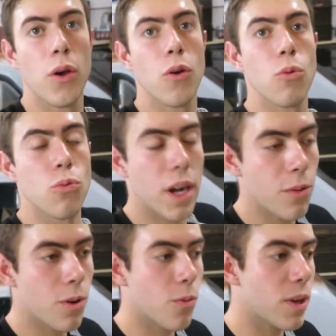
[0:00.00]

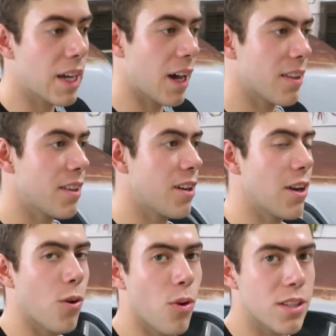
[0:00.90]
Right when we got
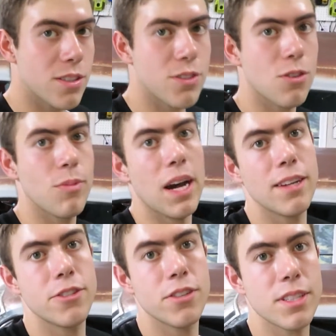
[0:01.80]
there, it wasn't so
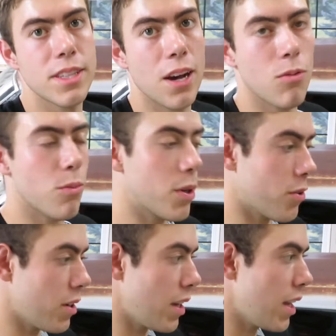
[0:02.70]
bad, as you could tell when we
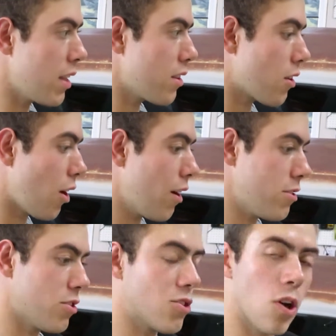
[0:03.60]
were in the car
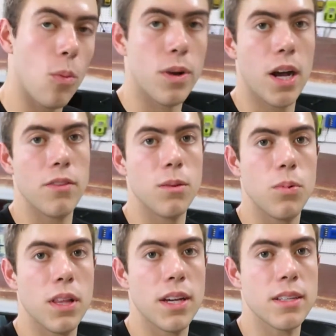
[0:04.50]
just scoping out the
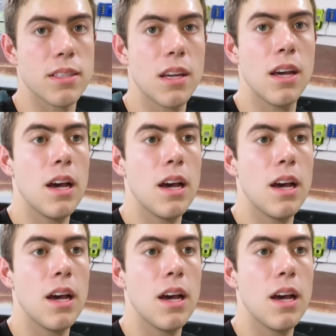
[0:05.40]
place.